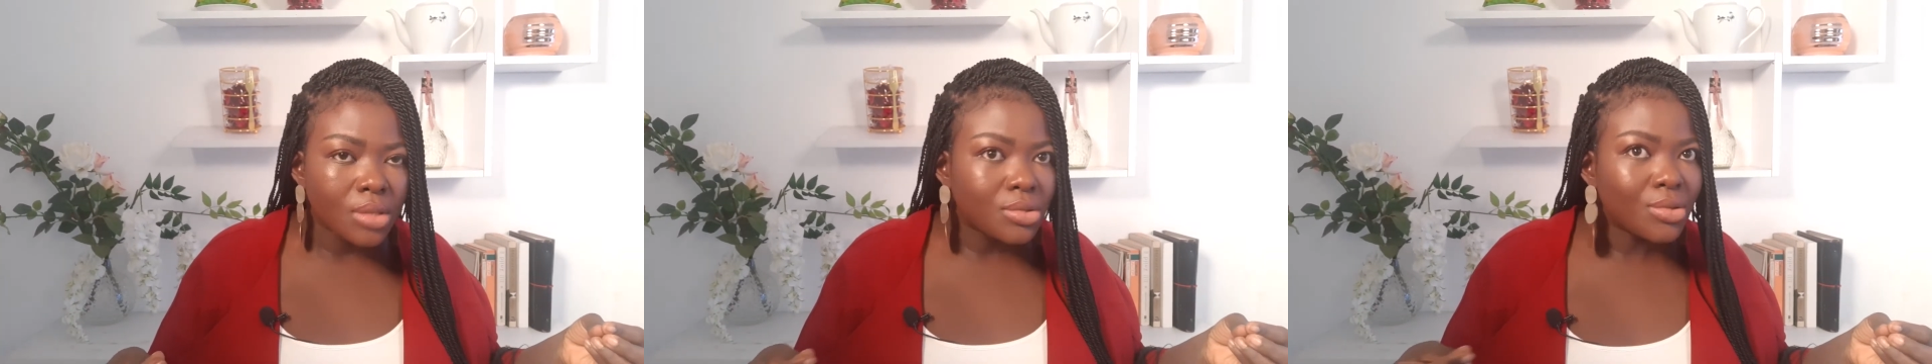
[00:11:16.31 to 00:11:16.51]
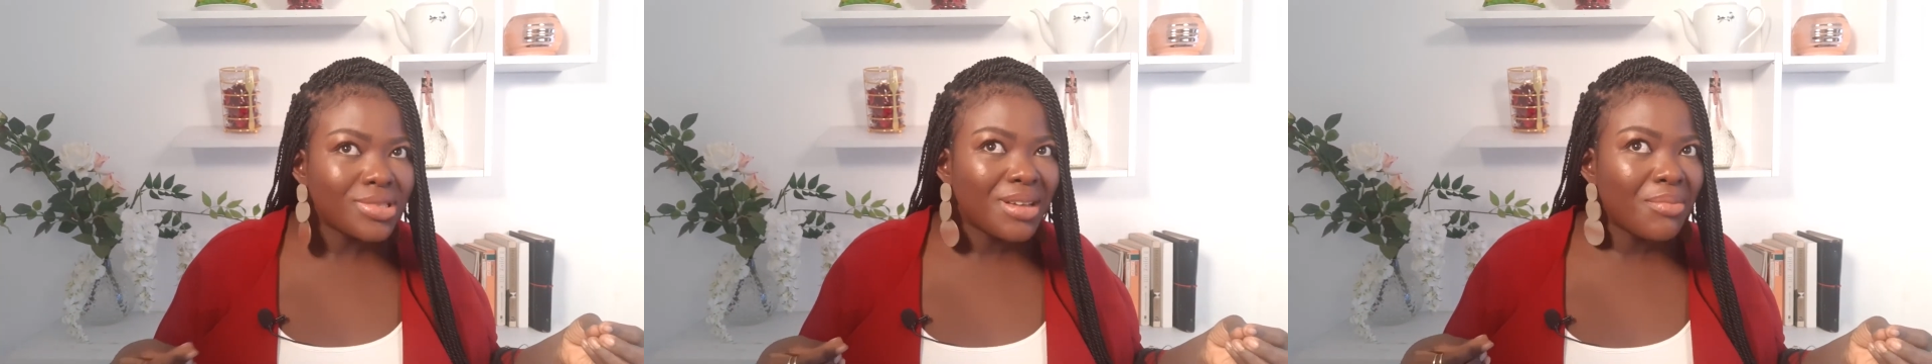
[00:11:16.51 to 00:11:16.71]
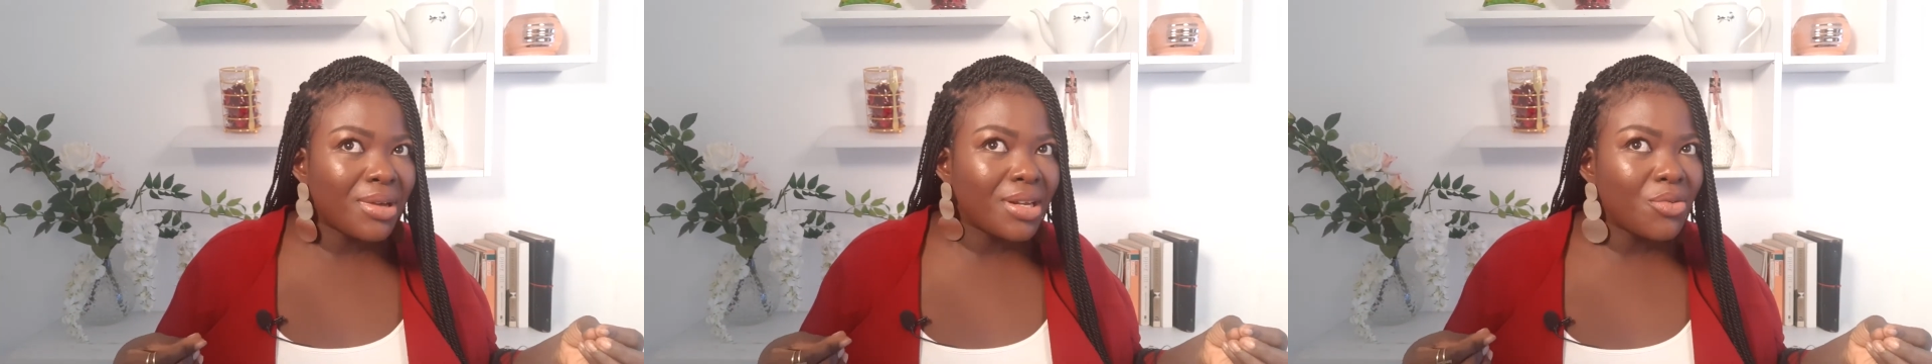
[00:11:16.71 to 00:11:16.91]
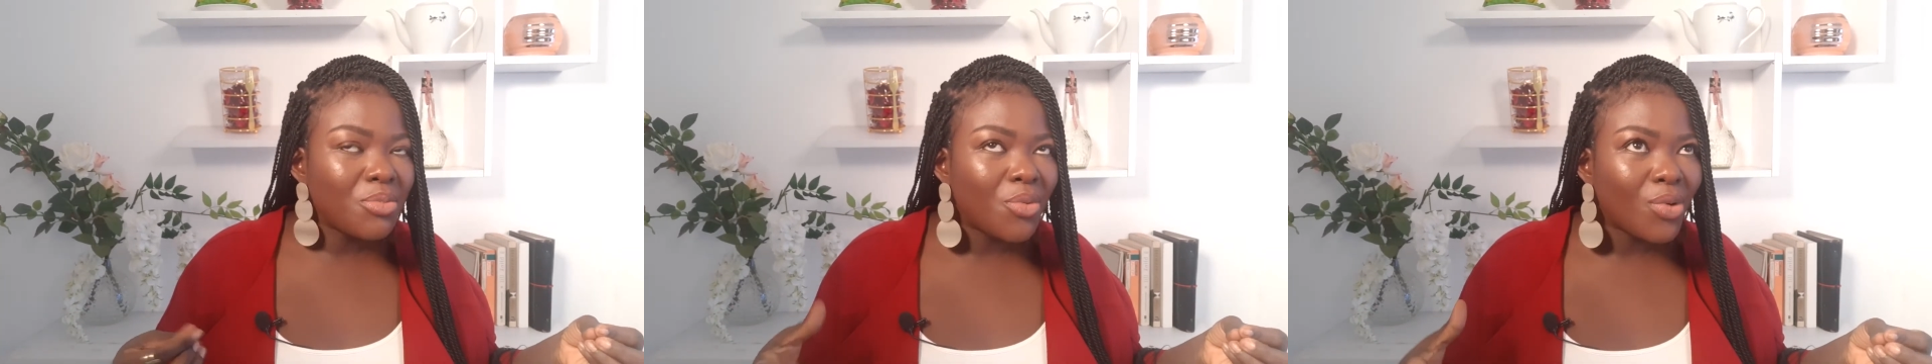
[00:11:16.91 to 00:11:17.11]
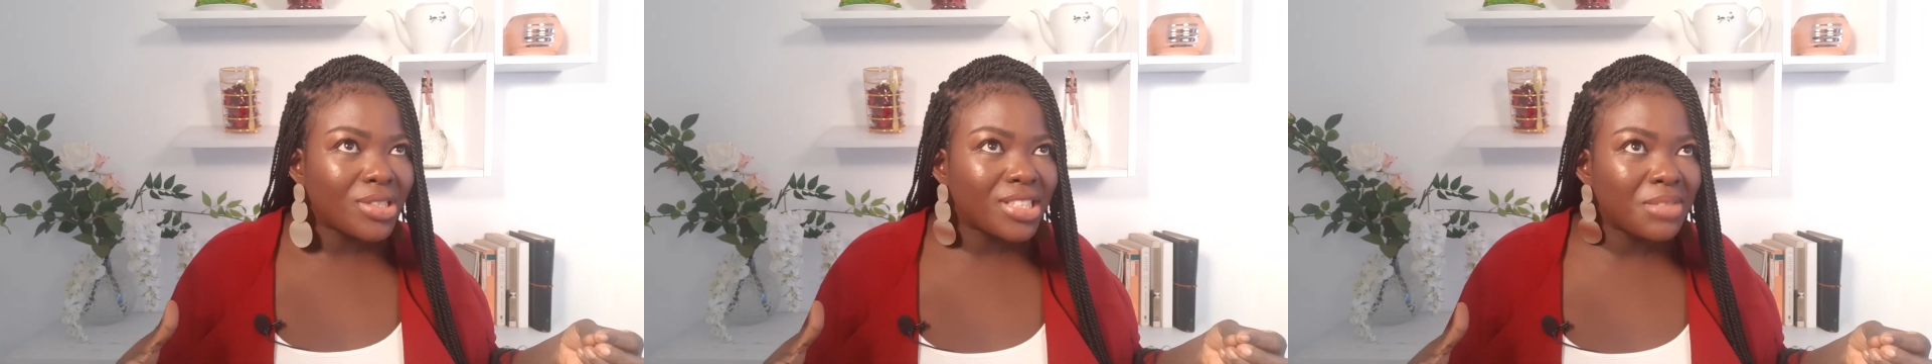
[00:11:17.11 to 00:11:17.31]
So somebody will
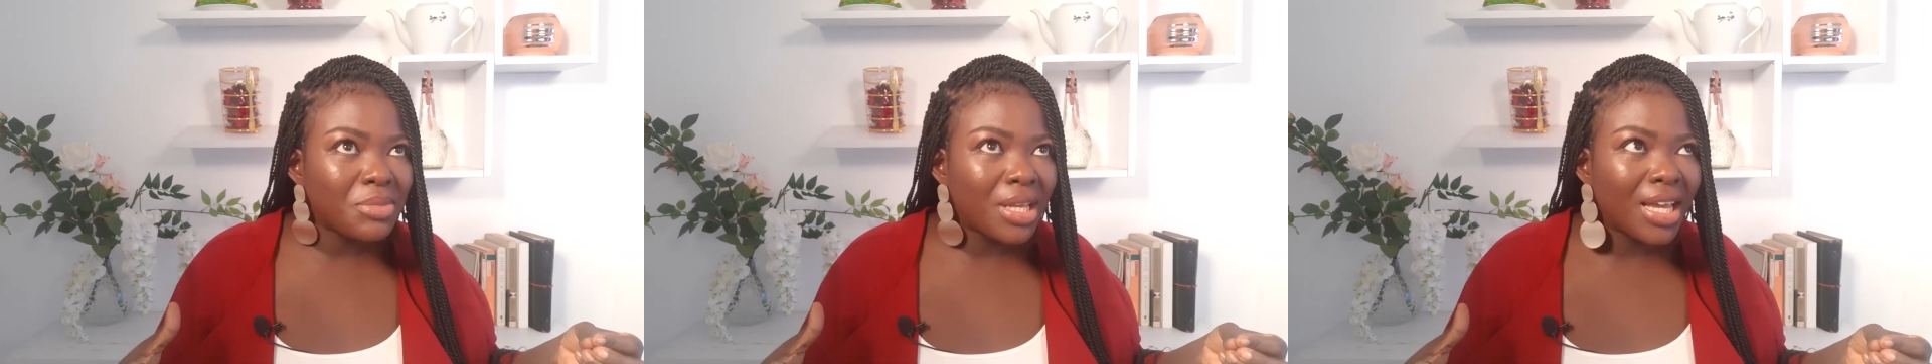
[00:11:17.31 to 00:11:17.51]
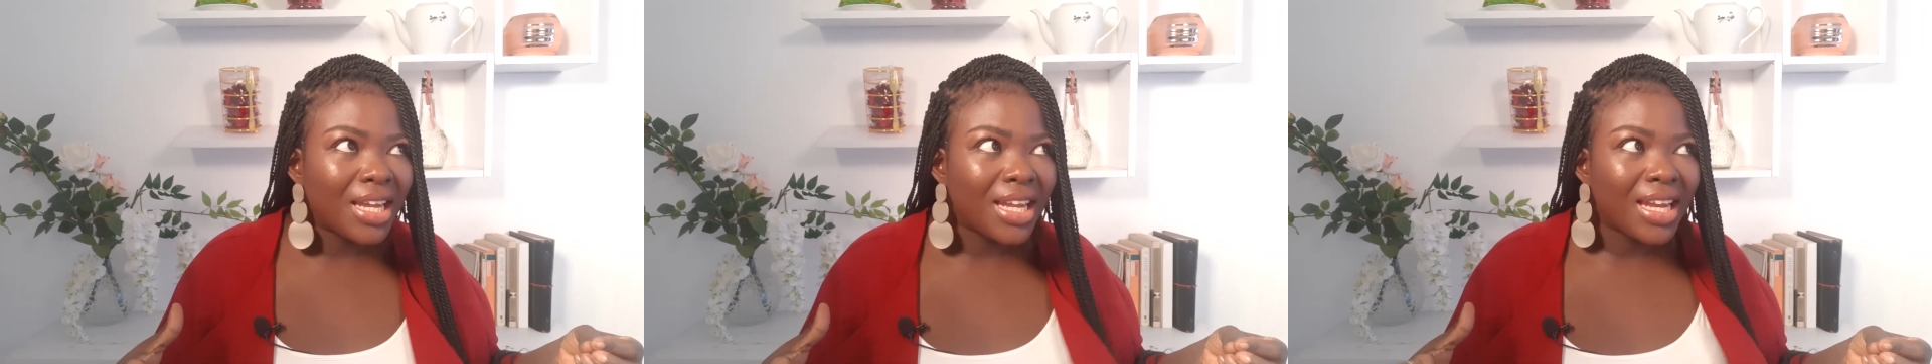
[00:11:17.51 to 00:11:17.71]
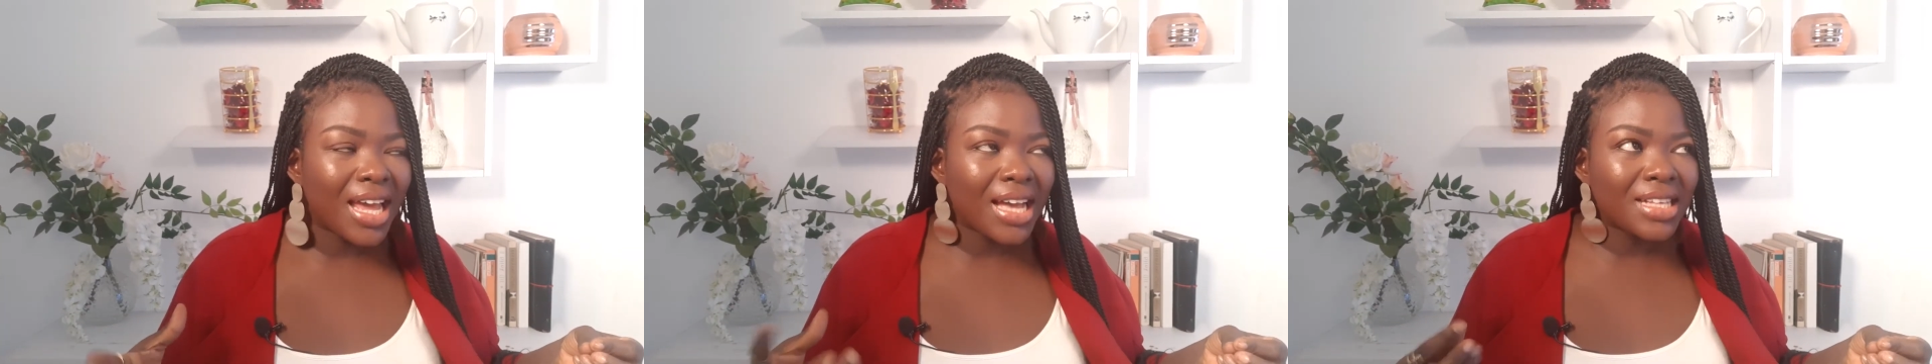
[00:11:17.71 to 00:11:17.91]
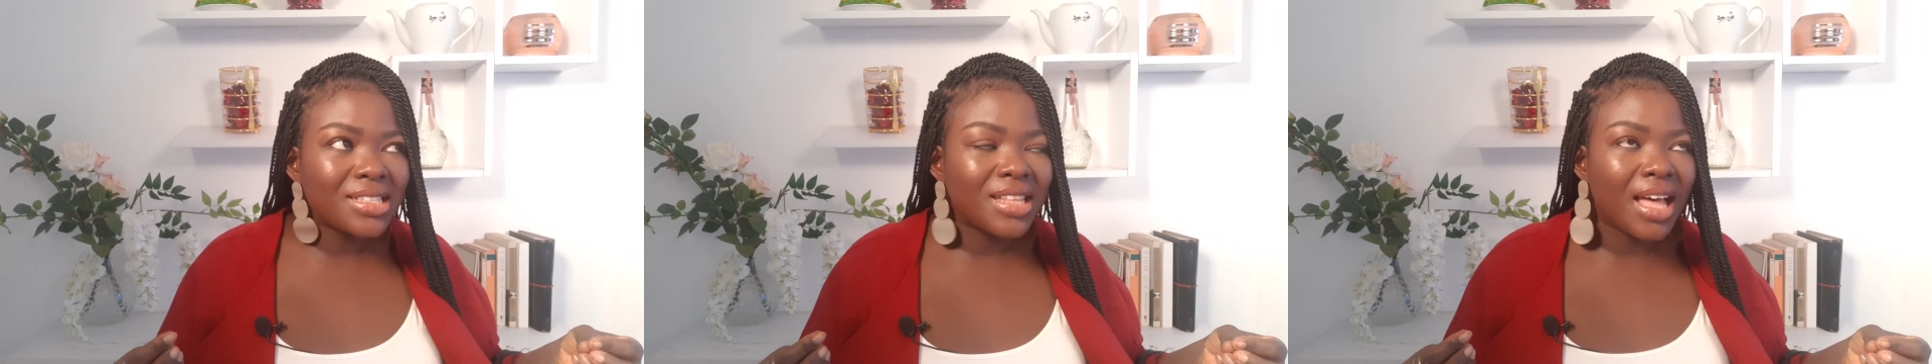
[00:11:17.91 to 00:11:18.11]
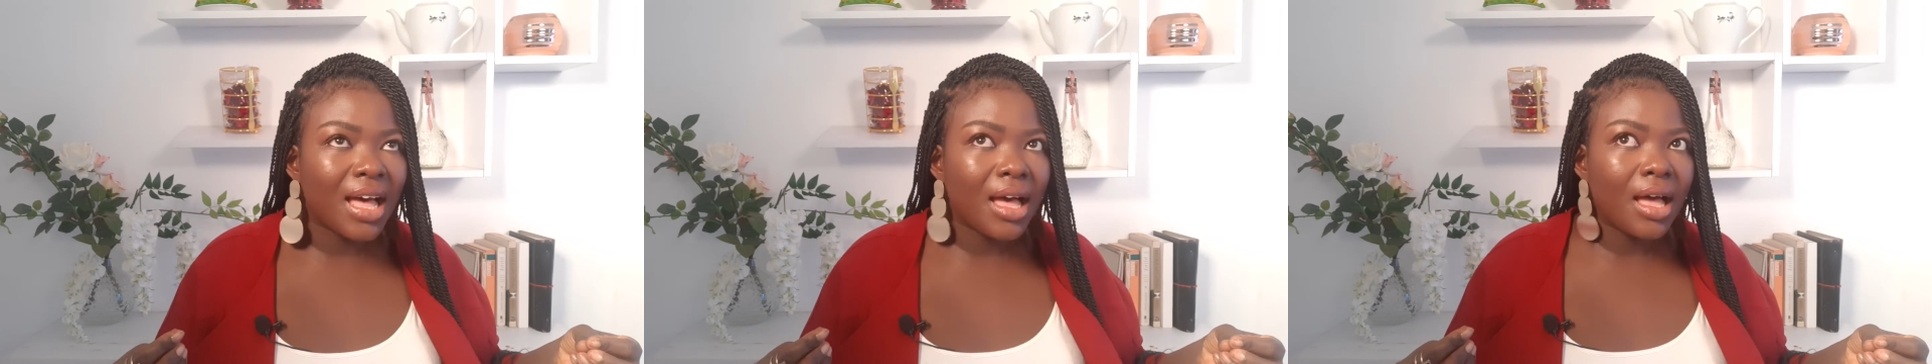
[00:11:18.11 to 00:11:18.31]
be watching me and then
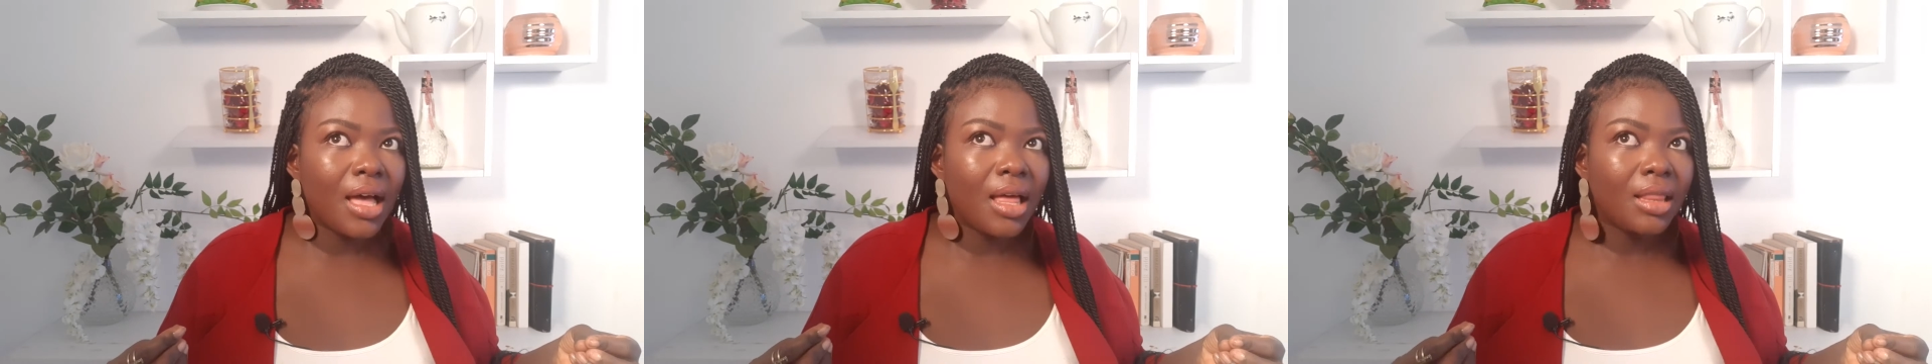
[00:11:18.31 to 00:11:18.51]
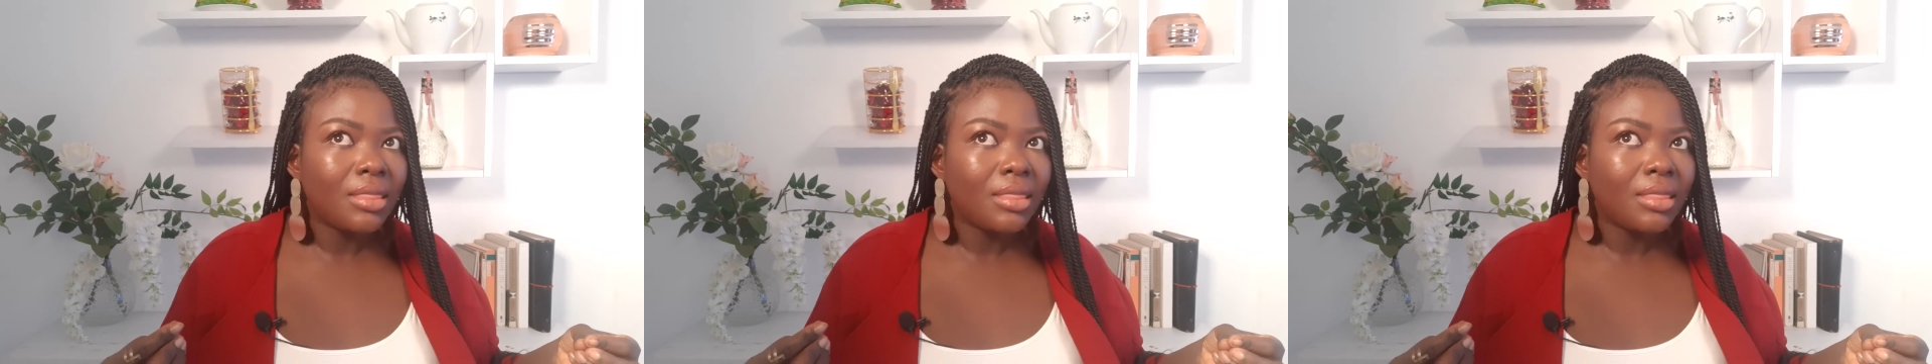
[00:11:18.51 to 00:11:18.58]
ask that,